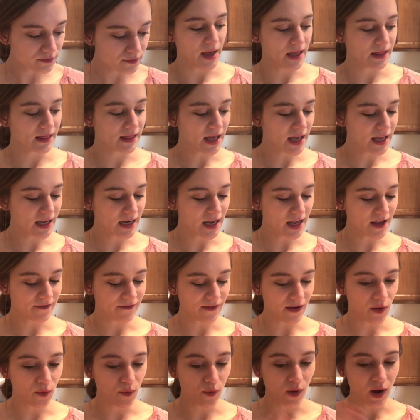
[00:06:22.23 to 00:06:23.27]
And then if
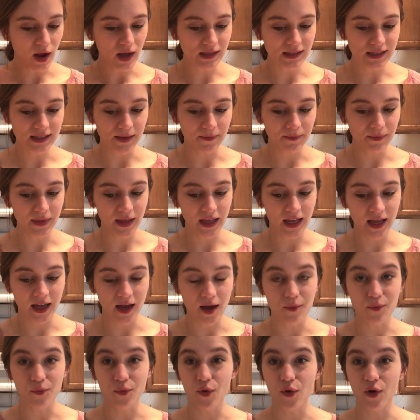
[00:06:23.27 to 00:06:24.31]
I want something
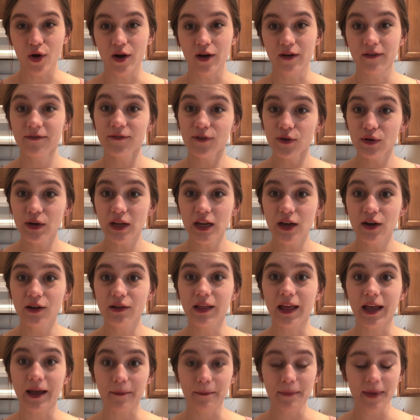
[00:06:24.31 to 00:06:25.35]
more fruity or
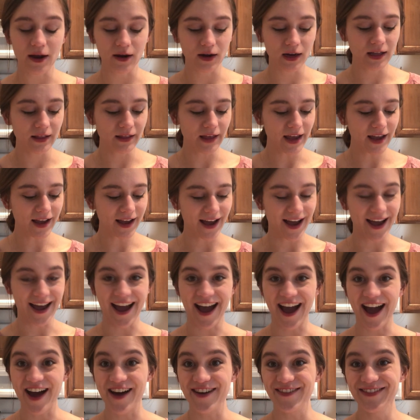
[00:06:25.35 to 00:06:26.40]
like berry-like, I
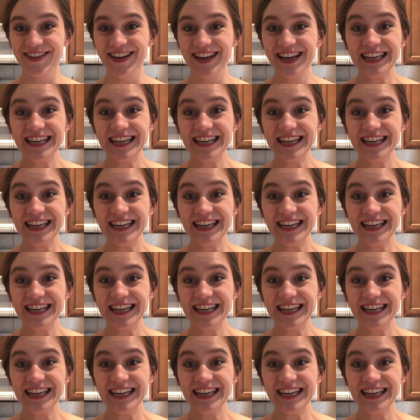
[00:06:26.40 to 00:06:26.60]
have